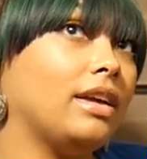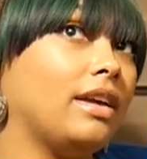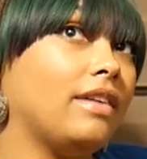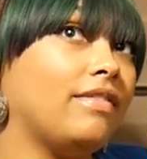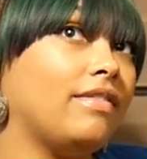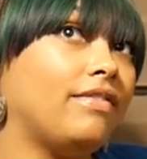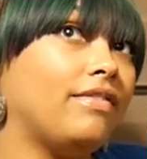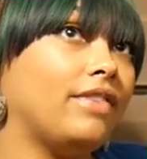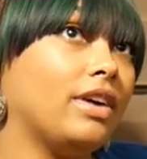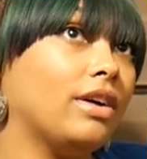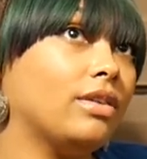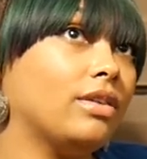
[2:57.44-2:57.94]
It
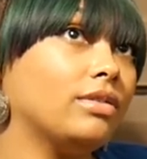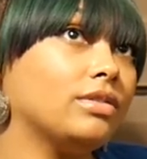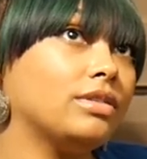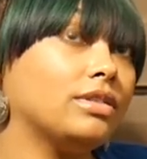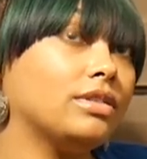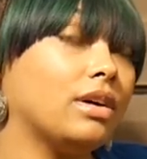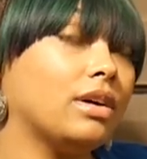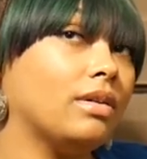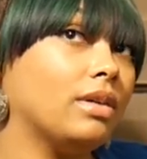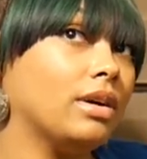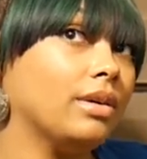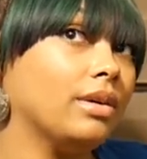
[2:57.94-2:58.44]
felt
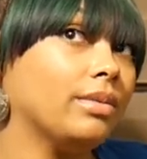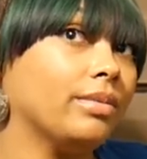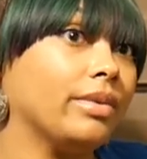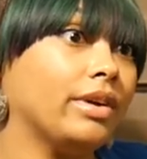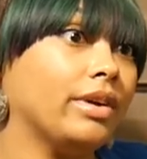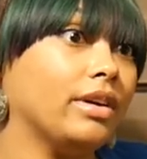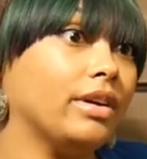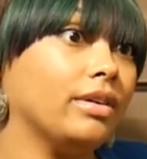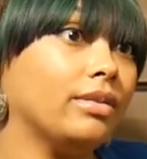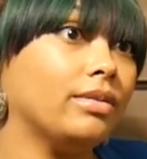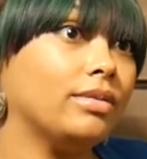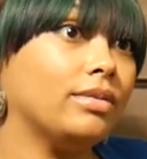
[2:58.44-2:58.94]
so
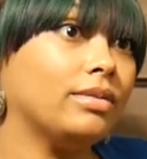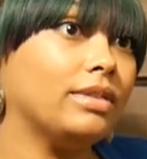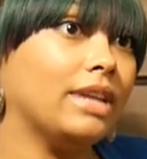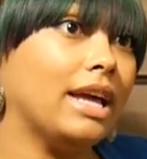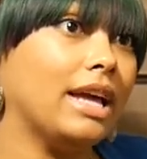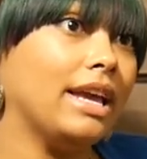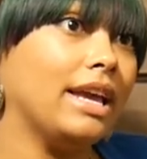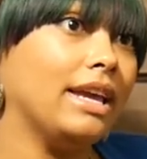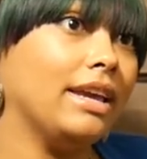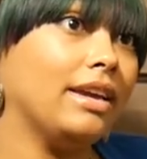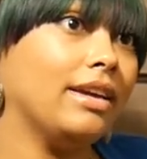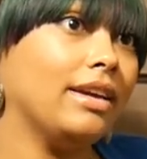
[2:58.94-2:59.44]
unreal.
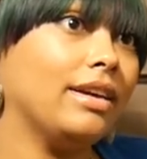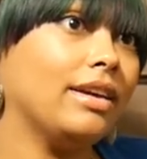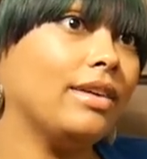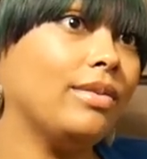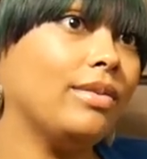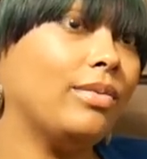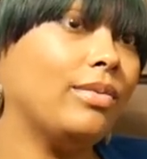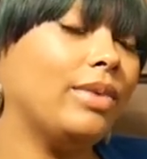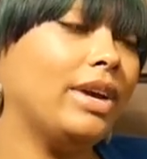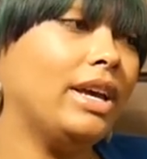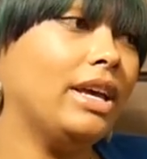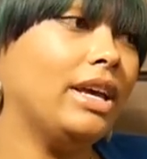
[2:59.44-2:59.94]
Like
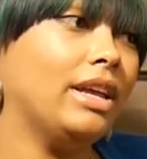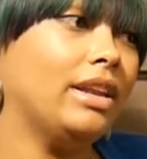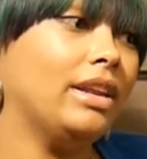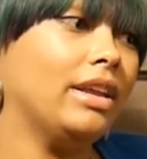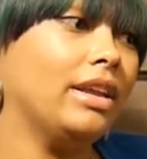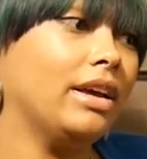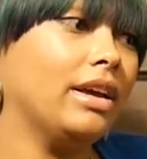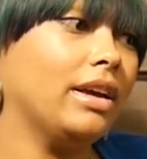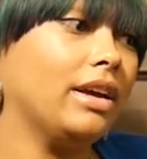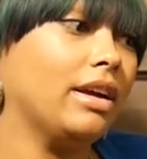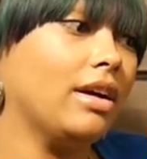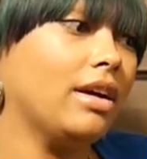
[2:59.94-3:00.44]
when
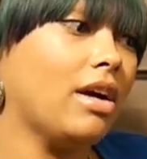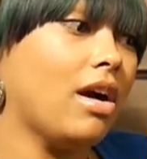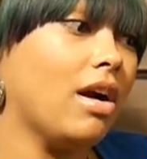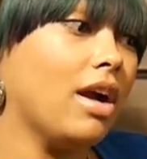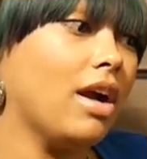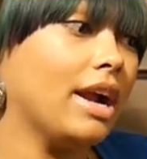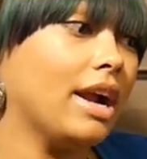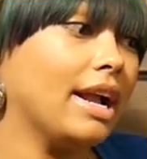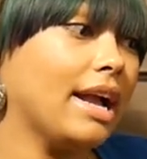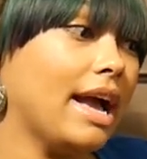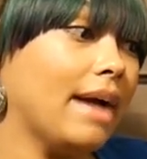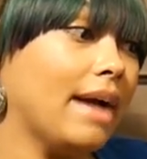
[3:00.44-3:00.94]
the
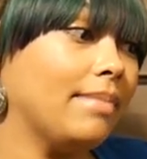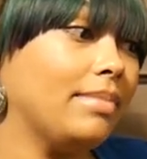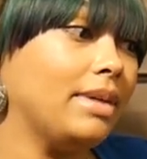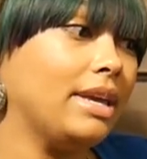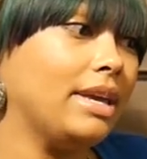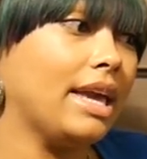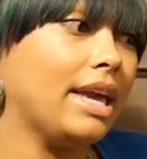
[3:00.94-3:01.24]
hard copy